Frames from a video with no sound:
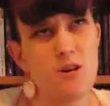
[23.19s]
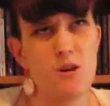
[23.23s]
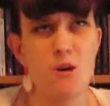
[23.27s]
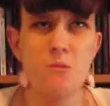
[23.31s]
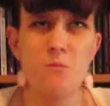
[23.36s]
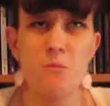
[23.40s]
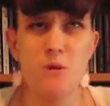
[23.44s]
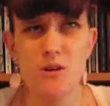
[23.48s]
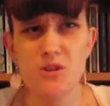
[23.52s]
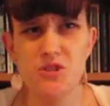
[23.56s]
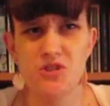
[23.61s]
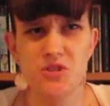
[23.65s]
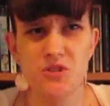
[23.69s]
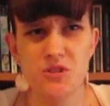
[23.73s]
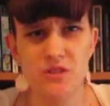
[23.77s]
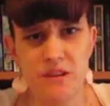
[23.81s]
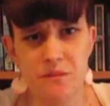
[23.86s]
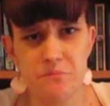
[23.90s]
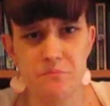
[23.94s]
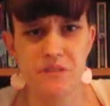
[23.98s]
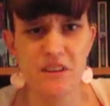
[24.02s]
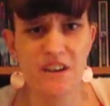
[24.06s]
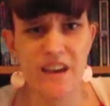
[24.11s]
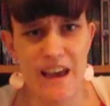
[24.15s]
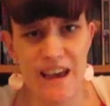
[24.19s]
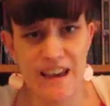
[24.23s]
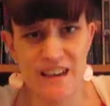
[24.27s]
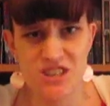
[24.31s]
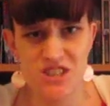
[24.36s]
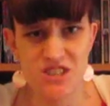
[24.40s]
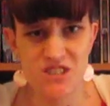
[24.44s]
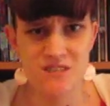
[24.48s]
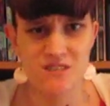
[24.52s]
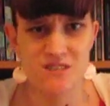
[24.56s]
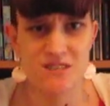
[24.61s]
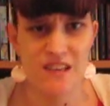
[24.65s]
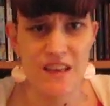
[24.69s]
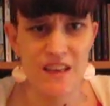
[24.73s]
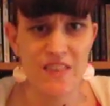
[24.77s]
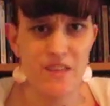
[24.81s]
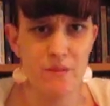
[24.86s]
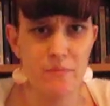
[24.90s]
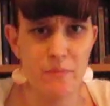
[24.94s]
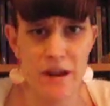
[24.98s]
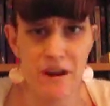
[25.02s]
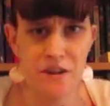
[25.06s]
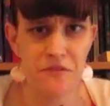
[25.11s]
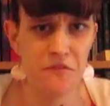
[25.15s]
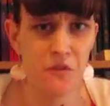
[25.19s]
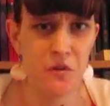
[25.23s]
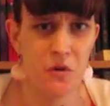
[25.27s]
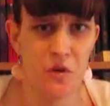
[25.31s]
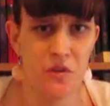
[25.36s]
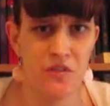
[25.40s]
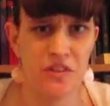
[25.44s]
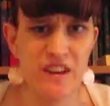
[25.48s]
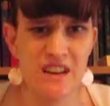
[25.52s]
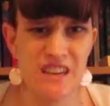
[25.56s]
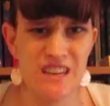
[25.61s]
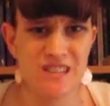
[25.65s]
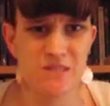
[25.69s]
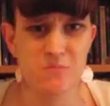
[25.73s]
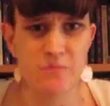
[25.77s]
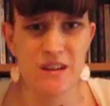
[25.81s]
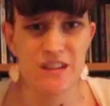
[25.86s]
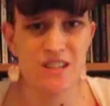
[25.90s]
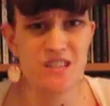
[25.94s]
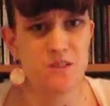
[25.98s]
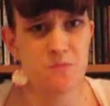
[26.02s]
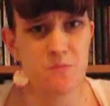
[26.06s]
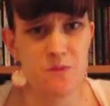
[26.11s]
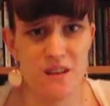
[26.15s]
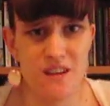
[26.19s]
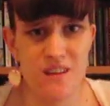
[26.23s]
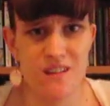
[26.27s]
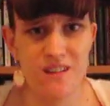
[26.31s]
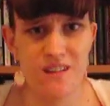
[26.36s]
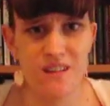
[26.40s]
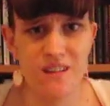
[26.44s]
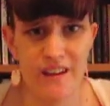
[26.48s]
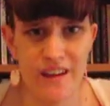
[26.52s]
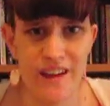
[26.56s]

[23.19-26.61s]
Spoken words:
emotional implications and the metaphor that is meant to be